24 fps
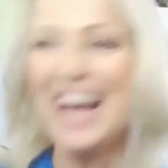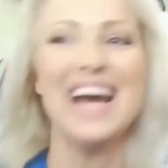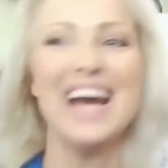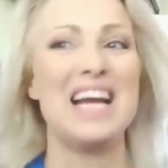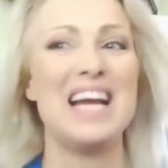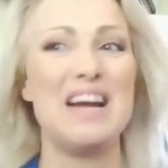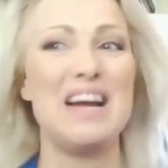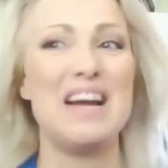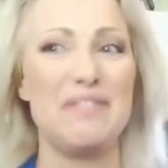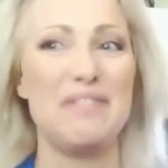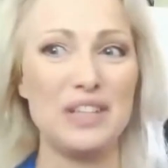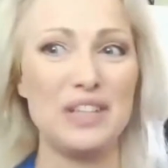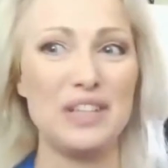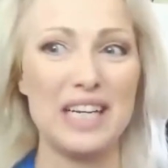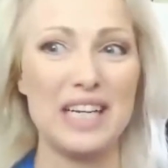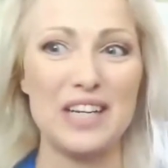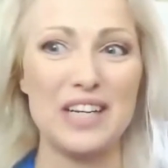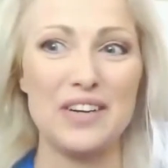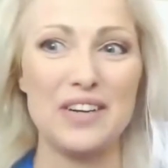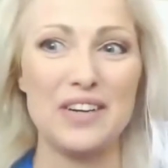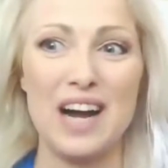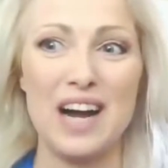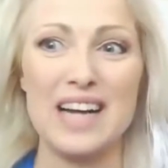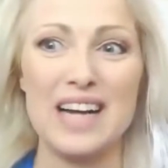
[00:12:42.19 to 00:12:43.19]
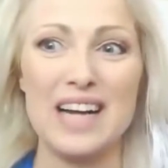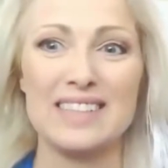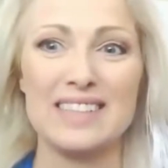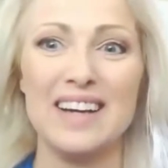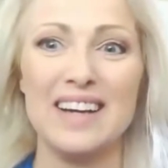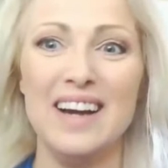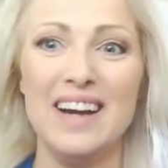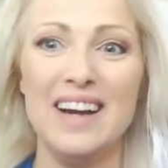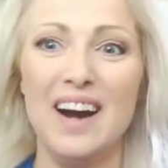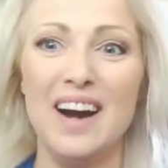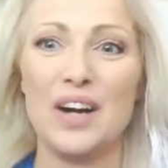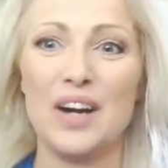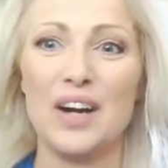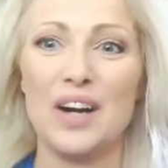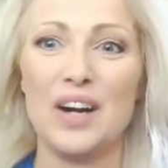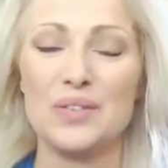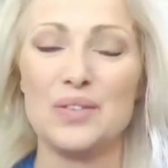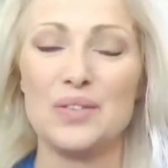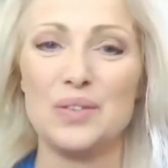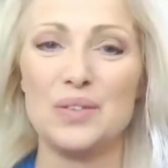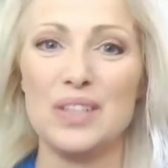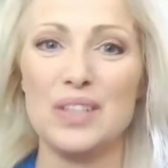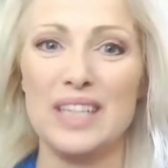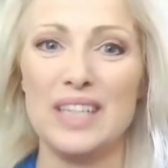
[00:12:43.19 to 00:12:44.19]
And I feel like you guys
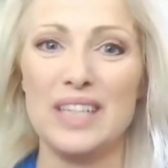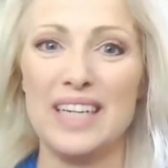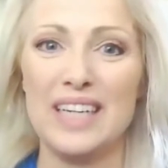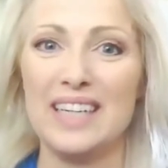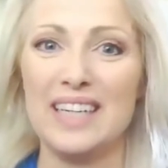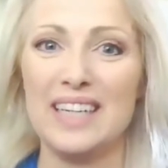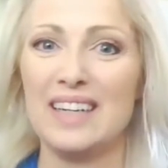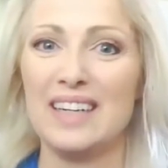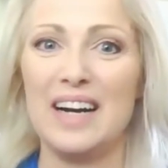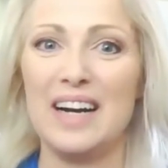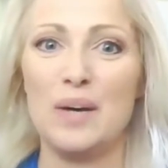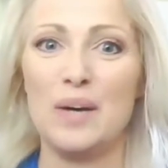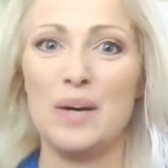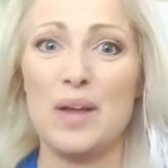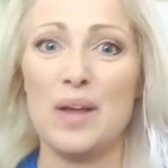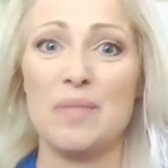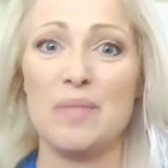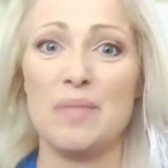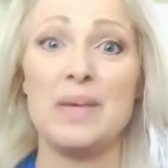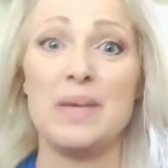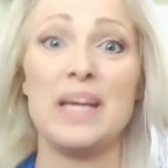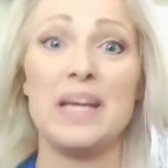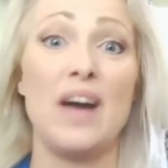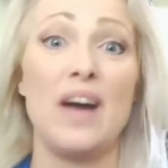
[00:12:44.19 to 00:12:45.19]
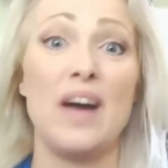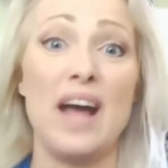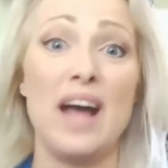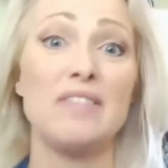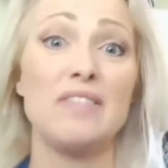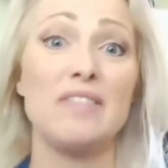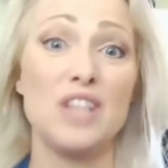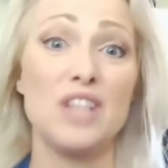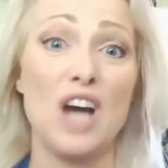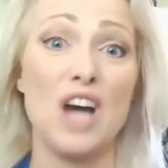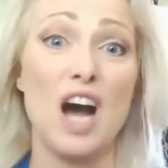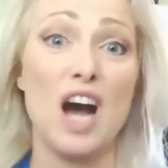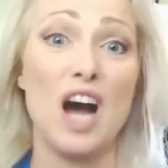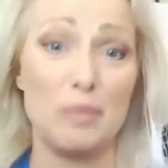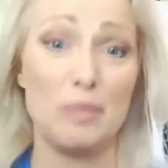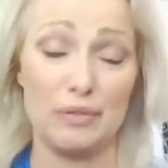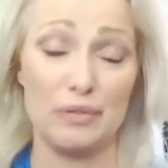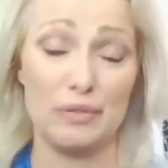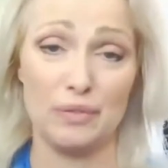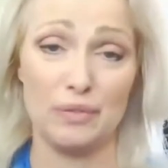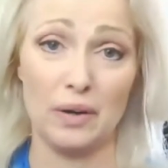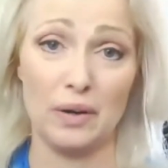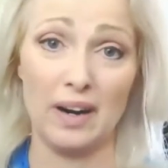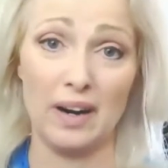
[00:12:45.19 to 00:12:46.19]
are really with me. Now, I have taught
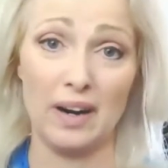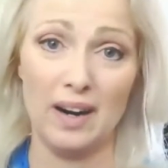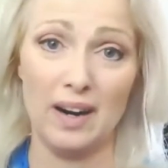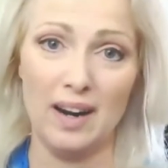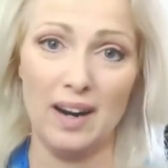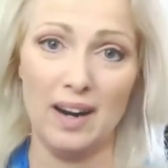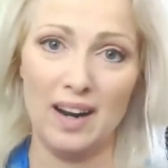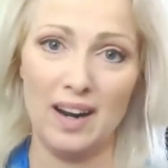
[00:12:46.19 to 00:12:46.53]
before.